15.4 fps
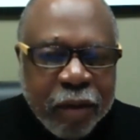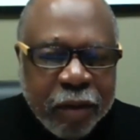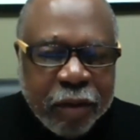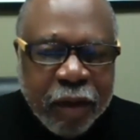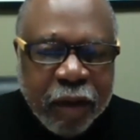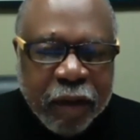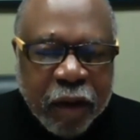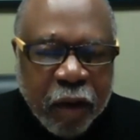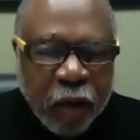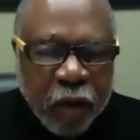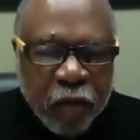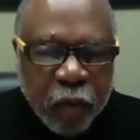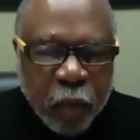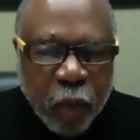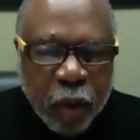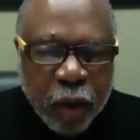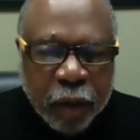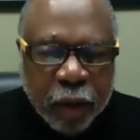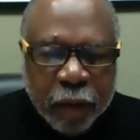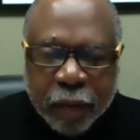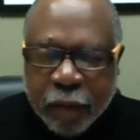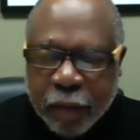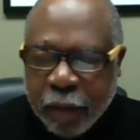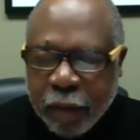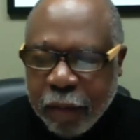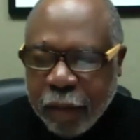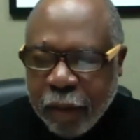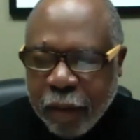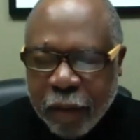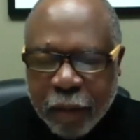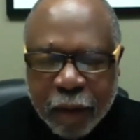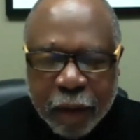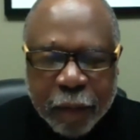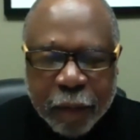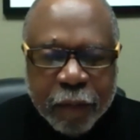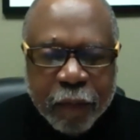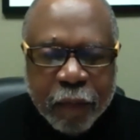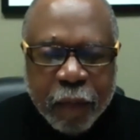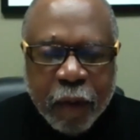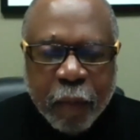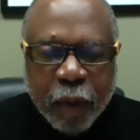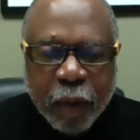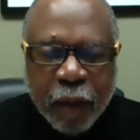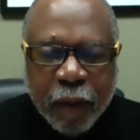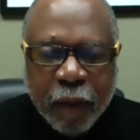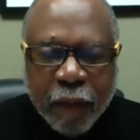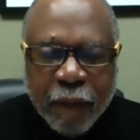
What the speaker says: Take care, everyone. All right, bye-bye.